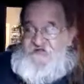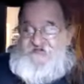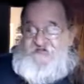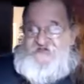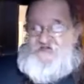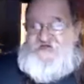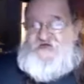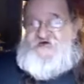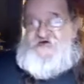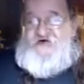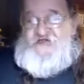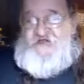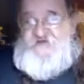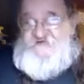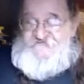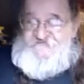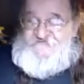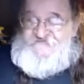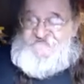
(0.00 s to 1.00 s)

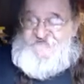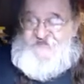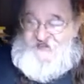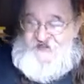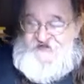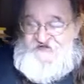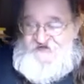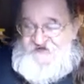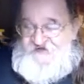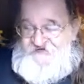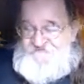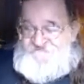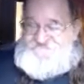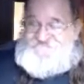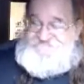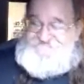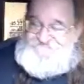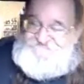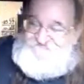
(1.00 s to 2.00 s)
literally skinned it.
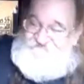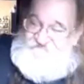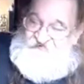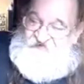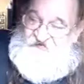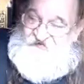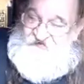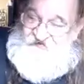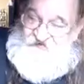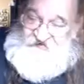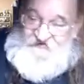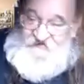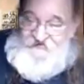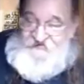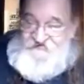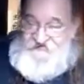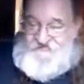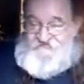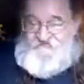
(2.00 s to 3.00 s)

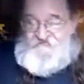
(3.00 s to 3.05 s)
There